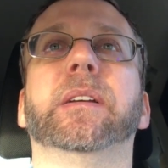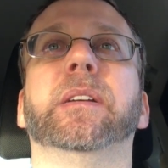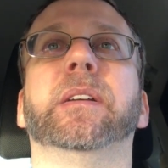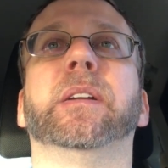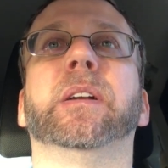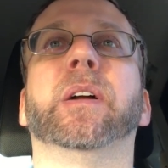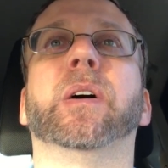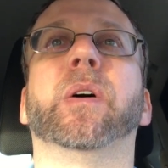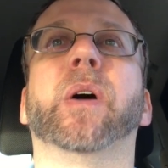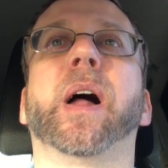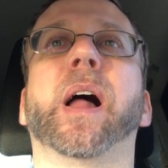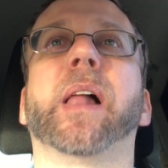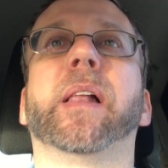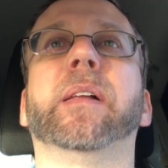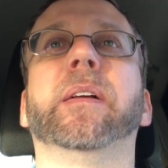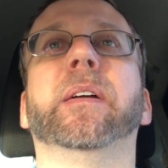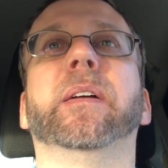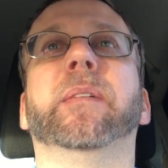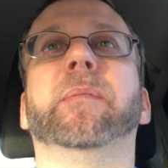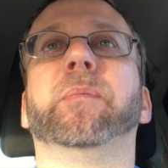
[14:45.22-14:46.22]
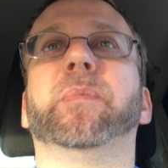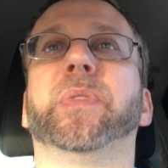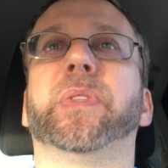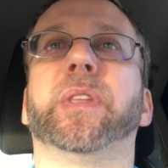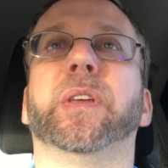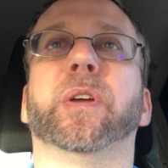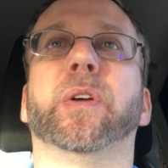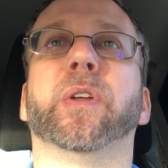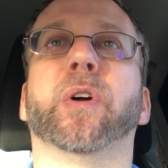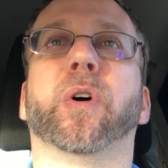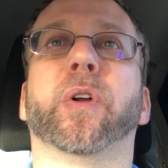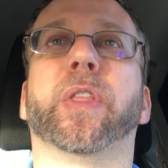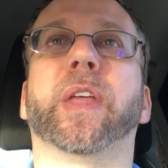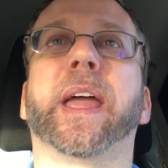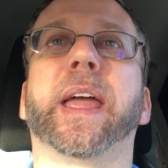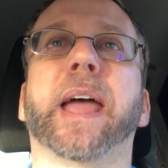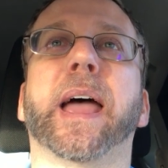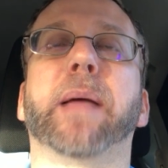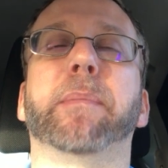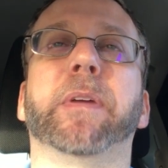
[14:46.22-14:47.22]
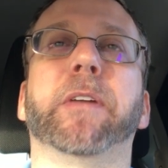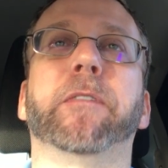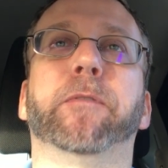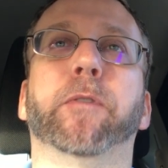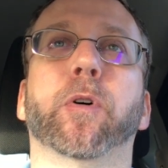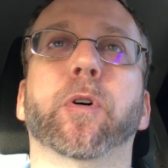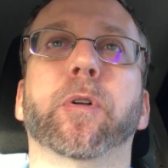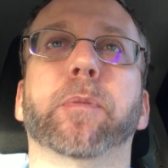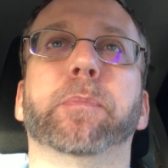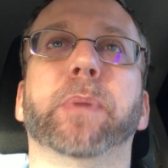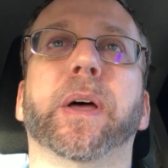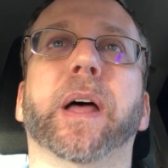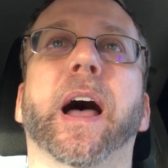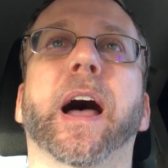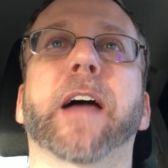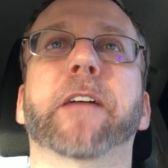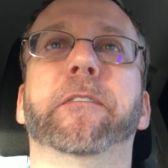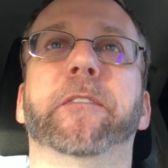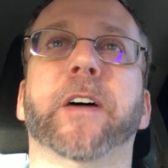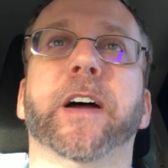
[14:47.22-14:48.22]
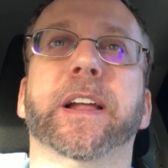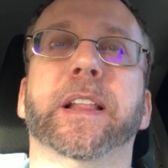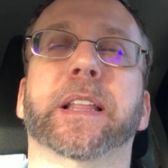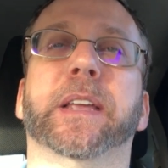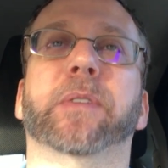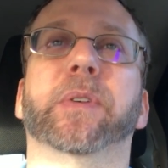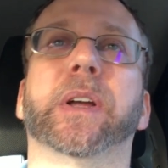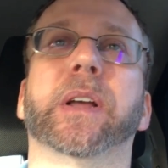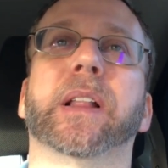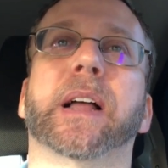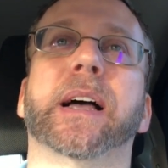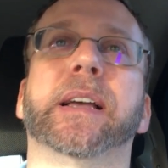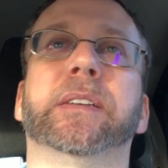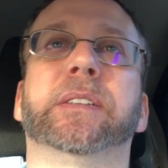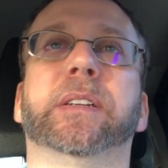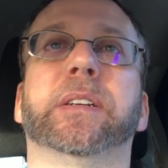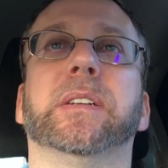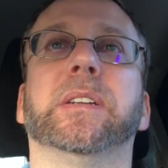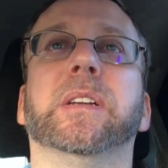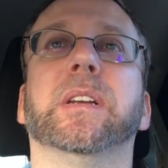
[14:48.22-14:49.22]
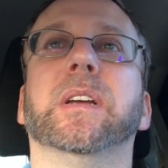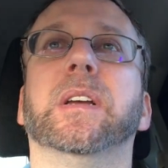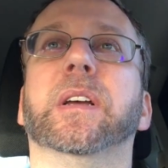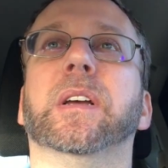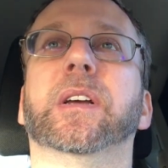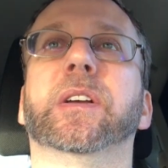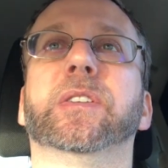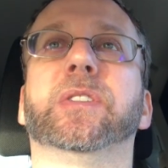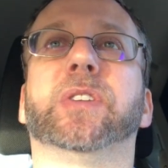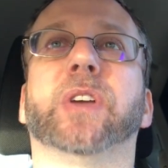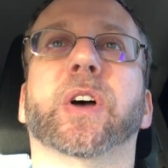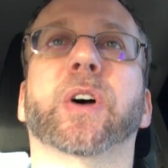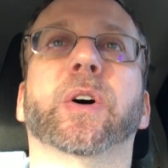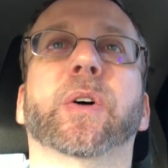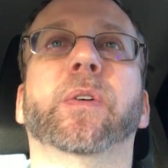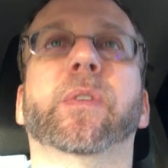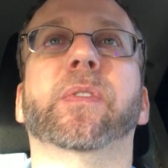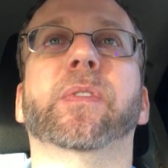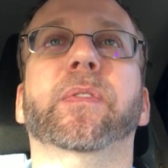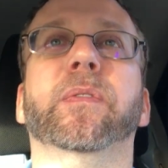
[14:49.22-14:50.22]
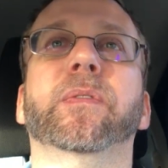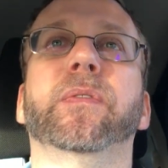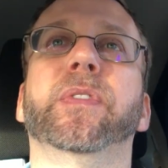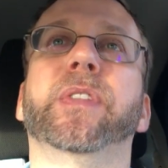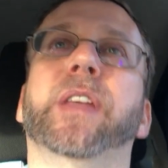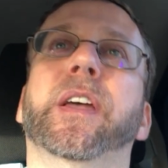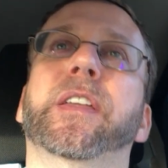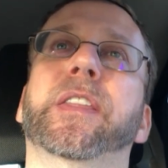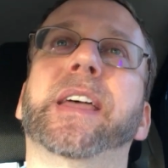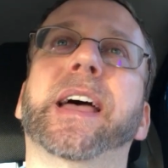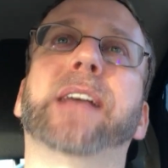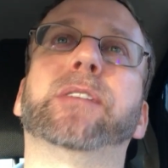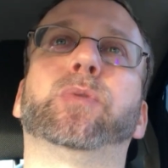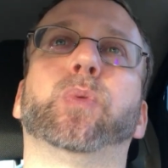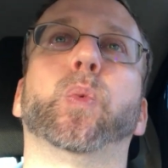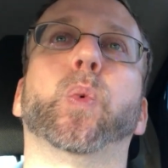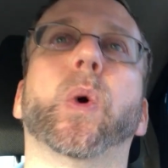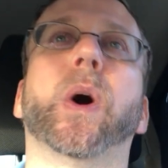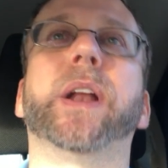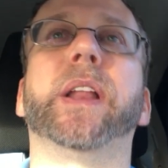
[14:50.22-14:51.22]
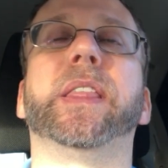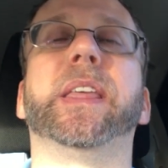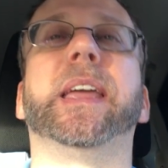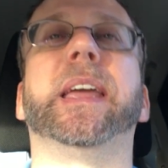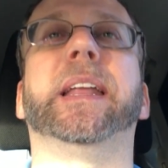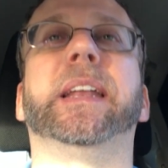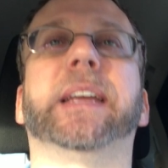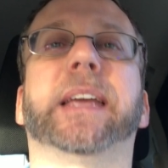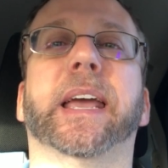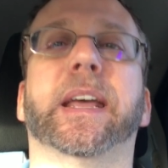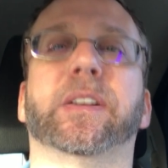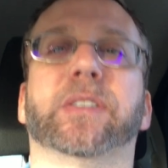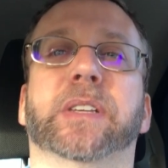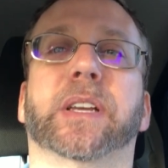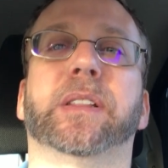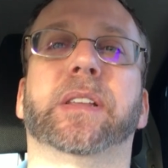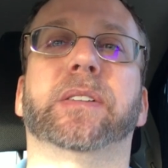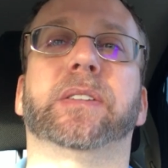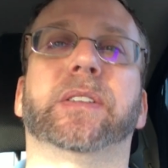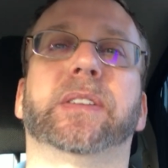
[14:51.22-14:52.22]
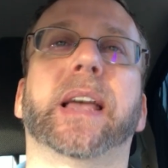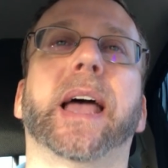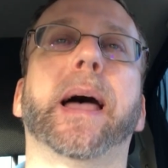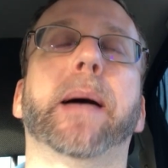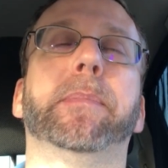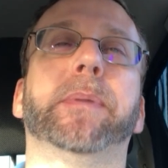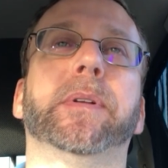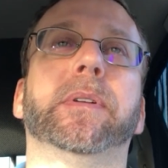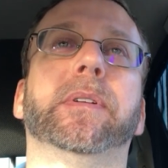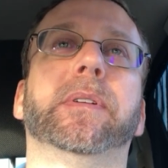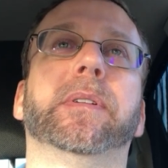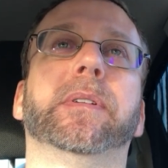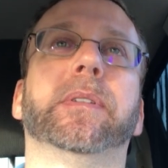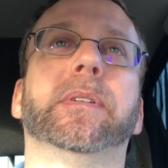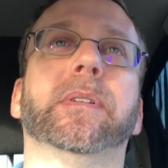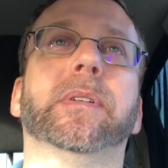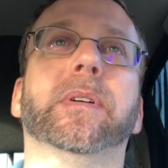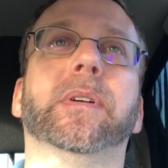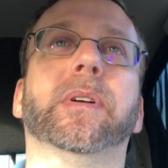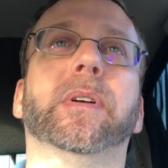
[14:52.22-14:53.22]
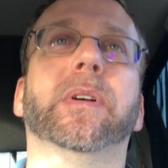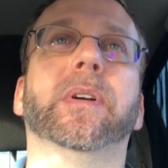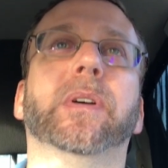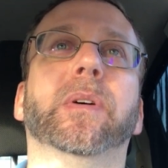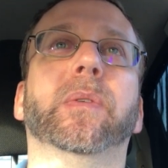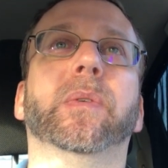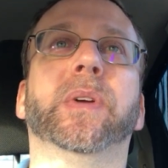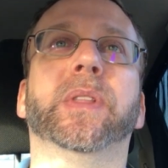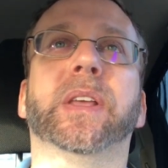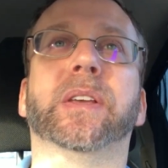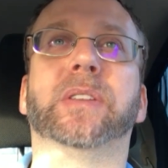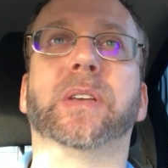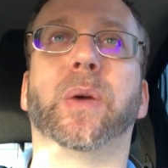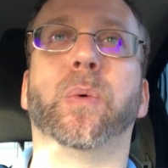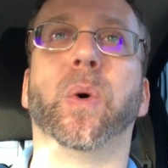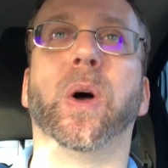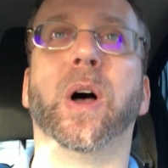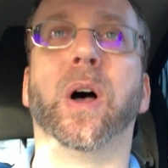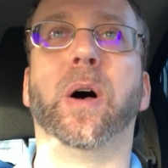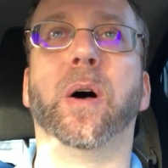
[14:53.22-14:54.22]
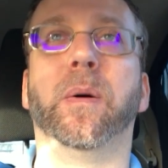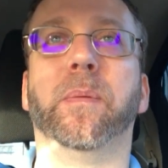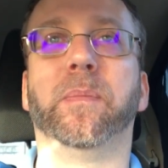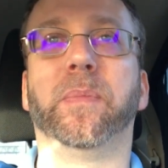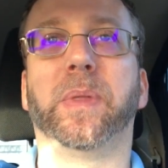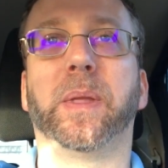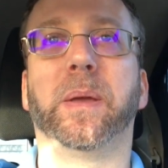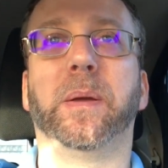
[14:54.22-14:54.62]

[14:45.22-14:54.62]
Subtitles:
you know, or they had me fooled, but I finally realized it. So that's one of the indicators that this has happened. When they say, well,